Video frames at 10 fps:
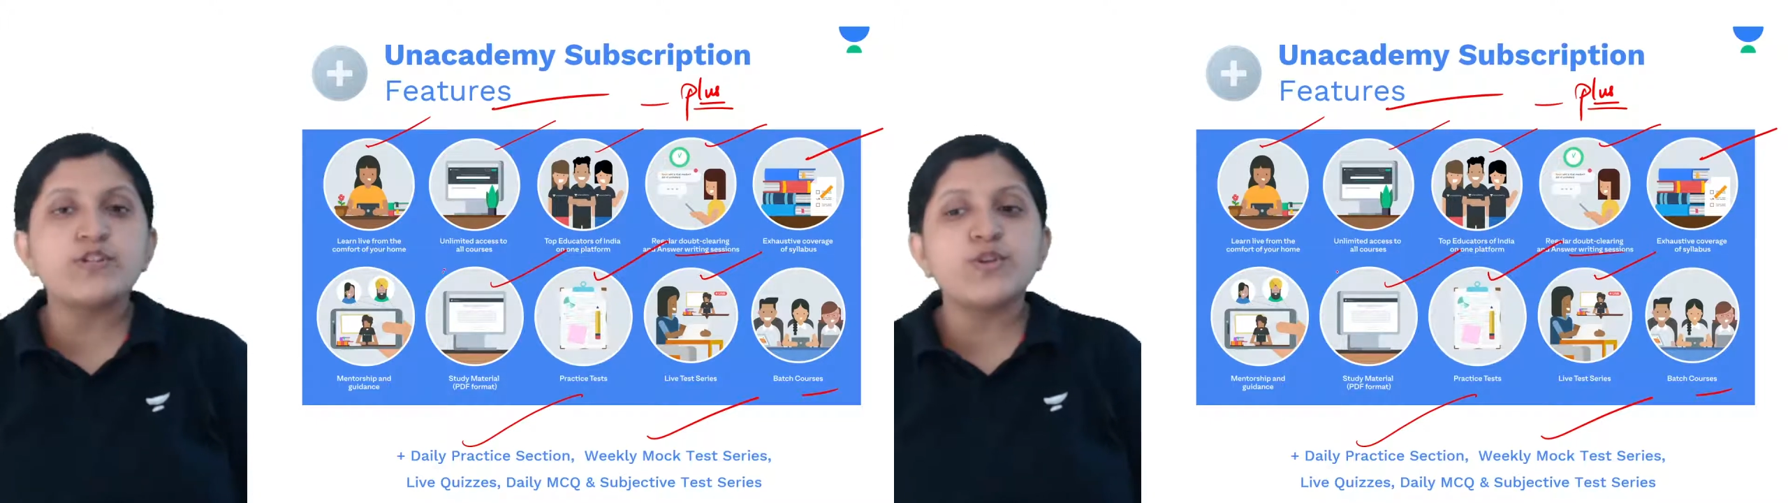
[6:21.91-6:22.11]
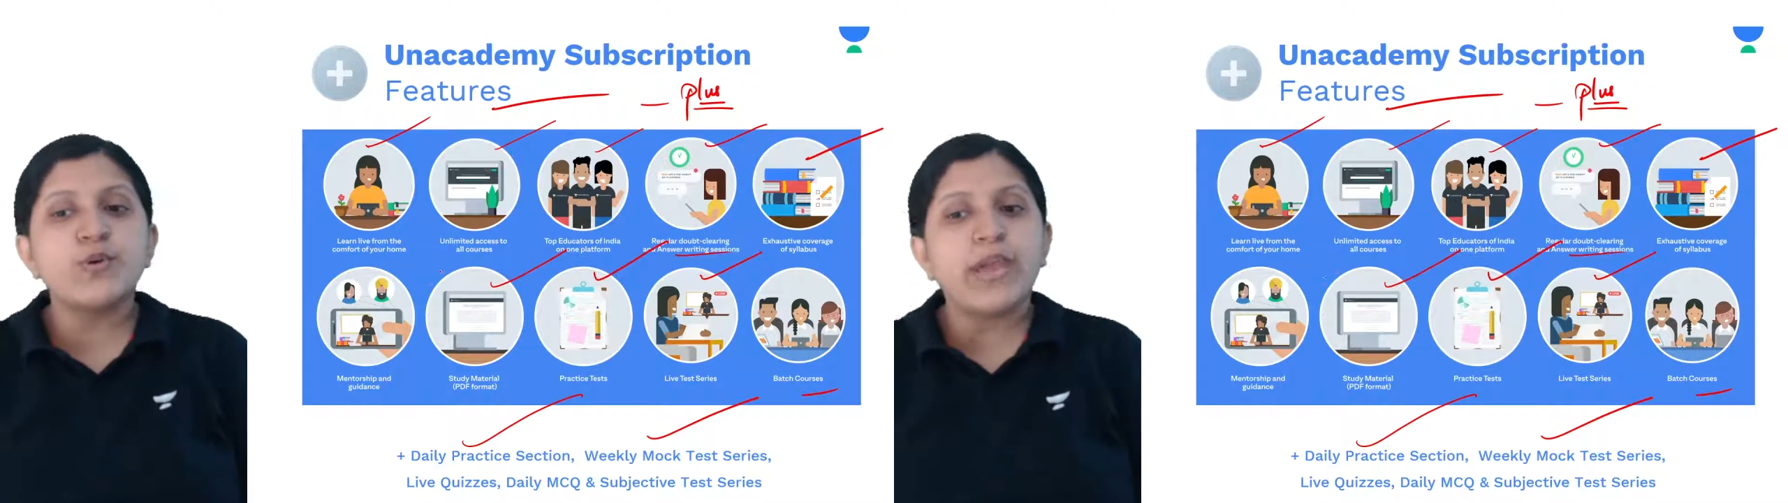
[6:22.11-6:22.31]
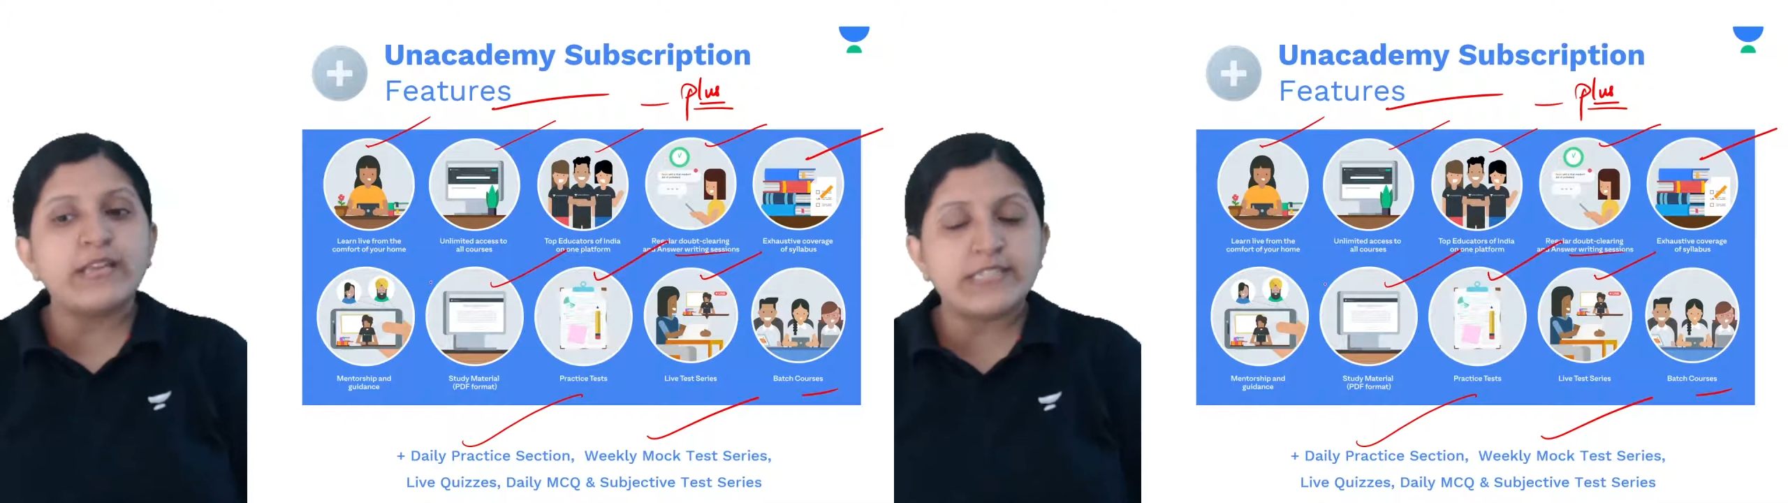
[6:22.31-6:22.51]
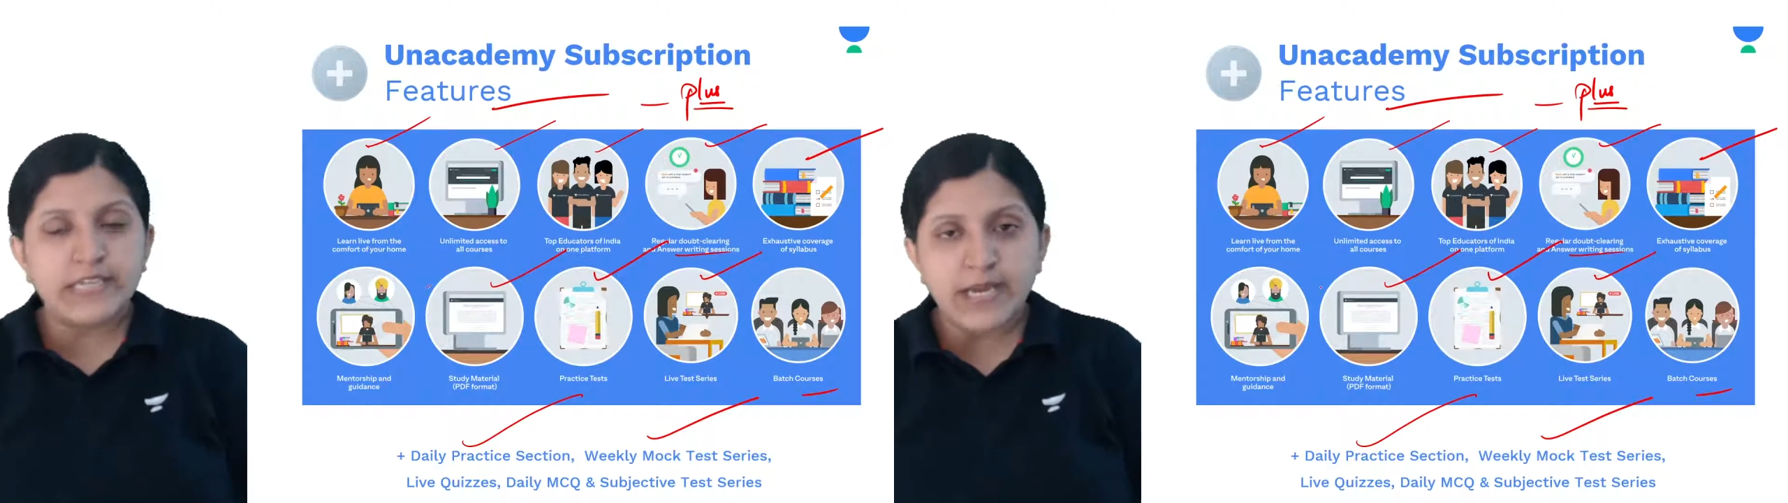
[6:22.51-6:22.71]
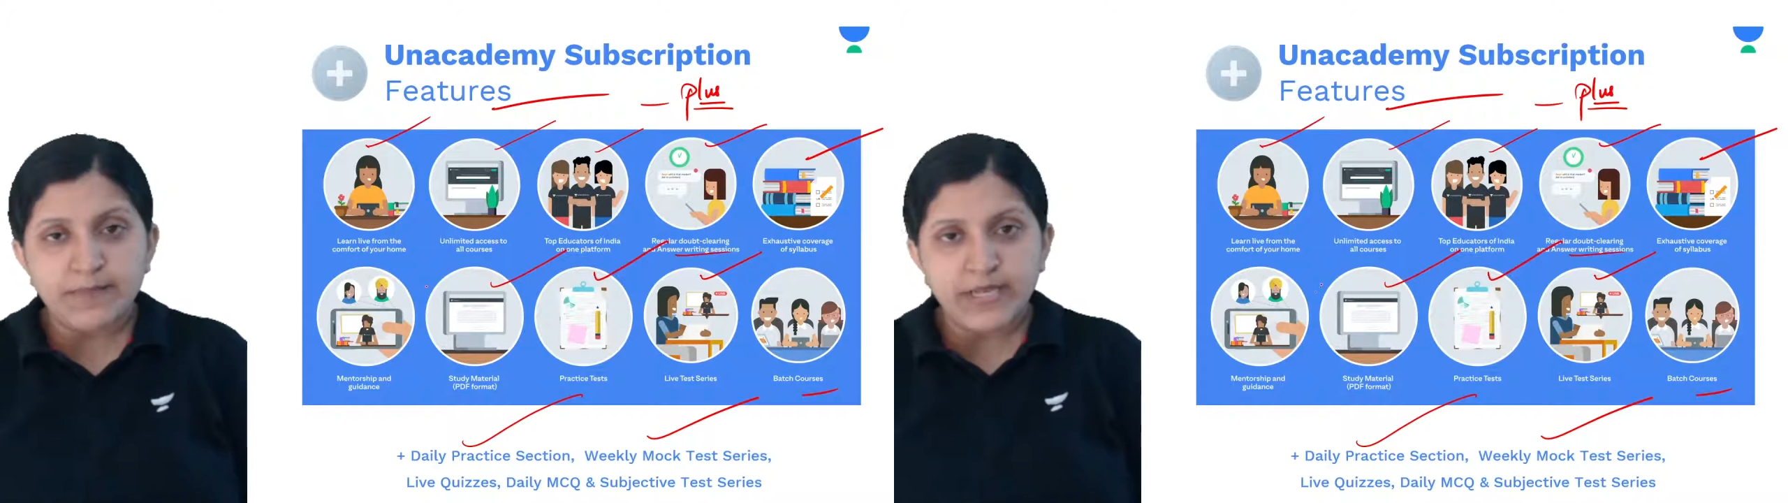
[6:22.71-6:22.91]
So you can
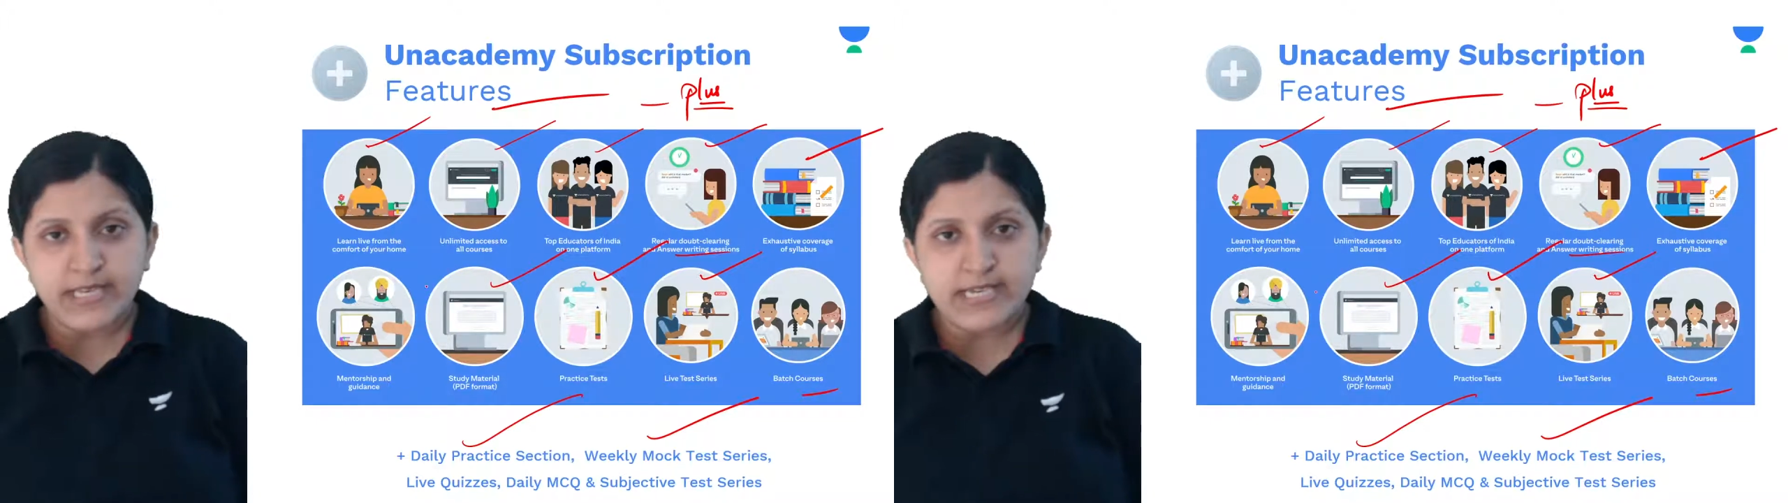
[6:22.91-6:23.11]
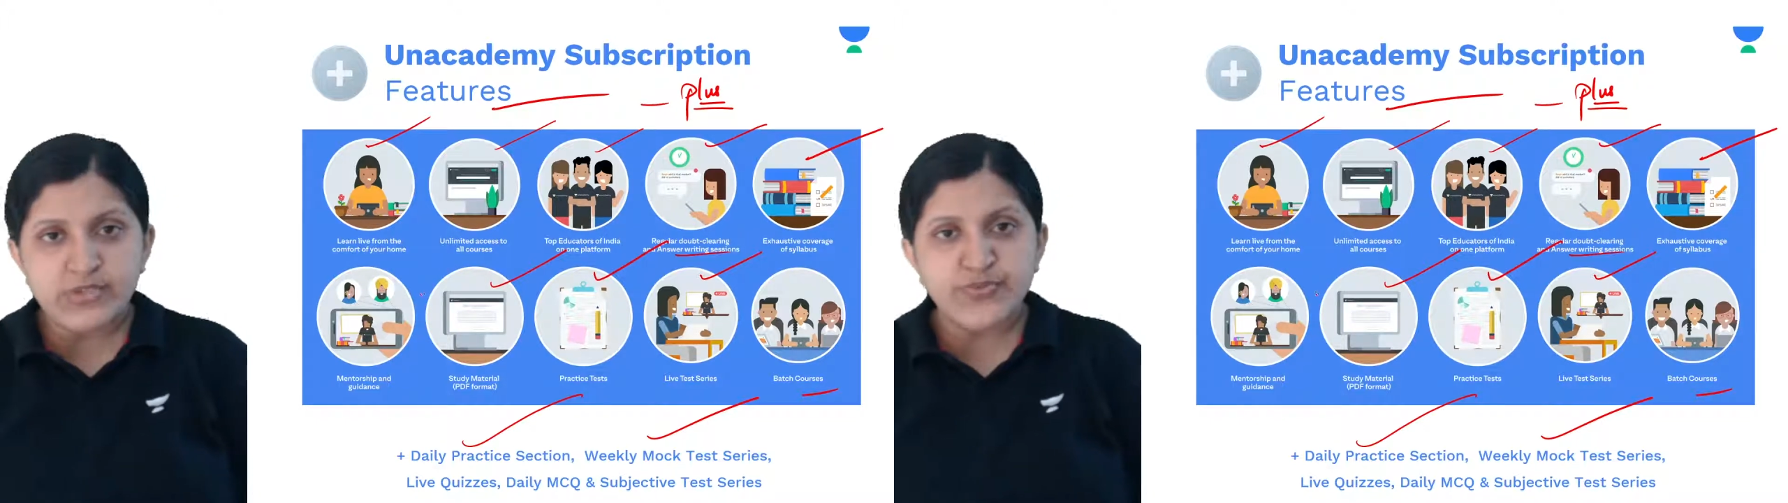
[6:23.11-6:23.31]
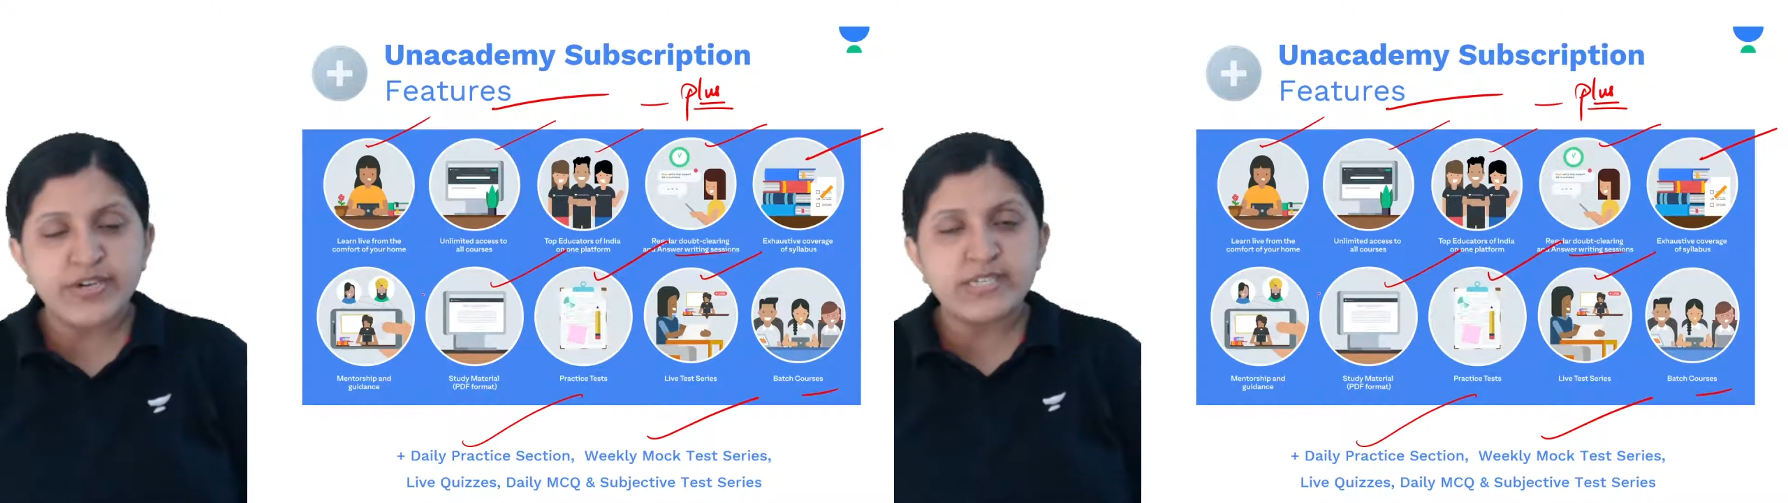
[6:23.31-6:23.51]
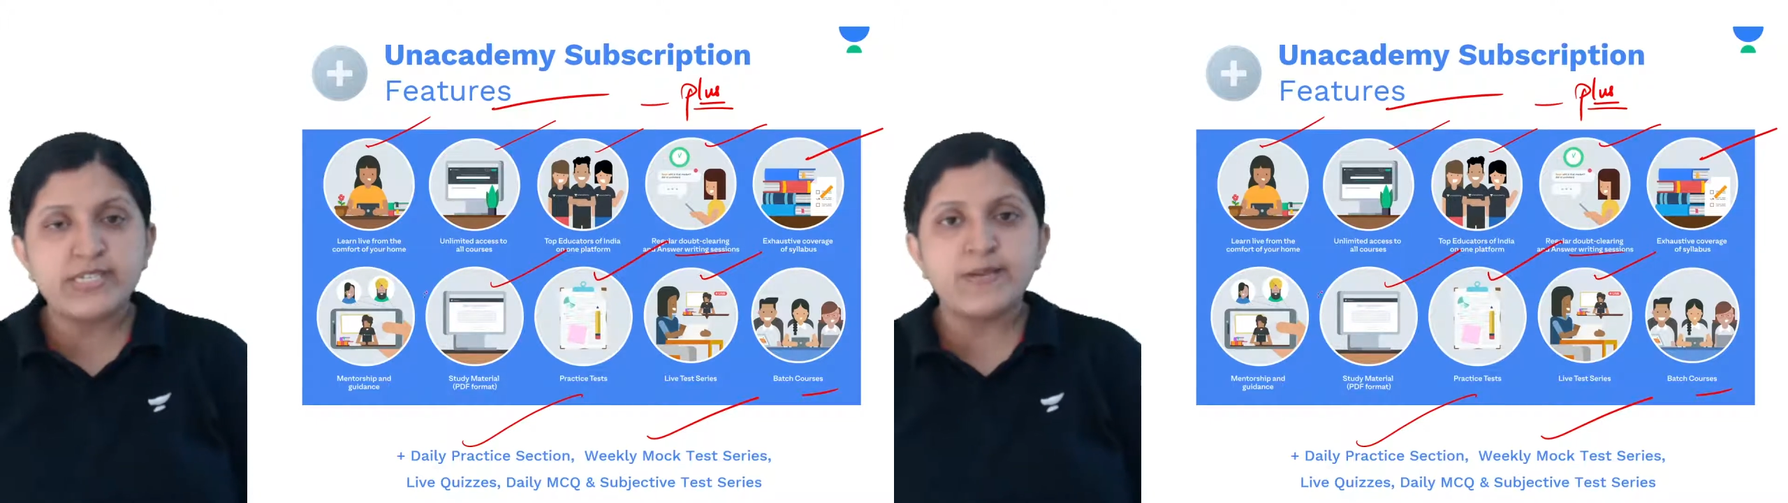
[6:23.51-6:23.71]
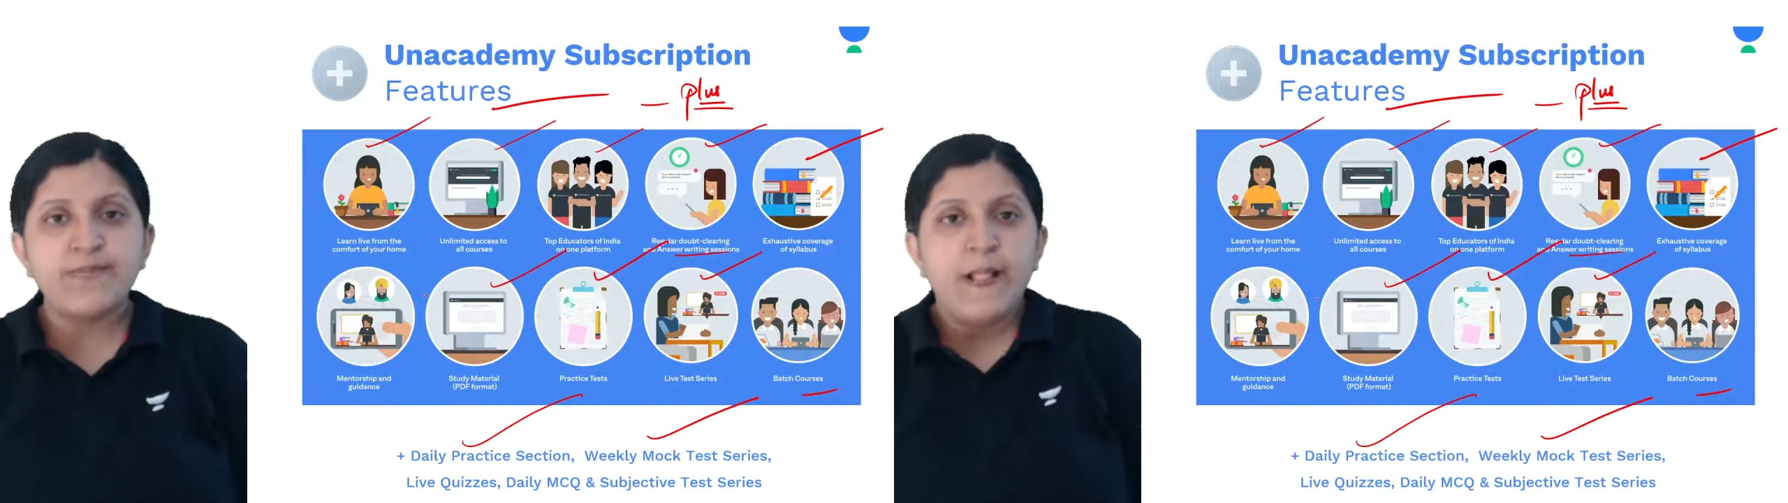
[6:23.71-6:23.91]
take up the test first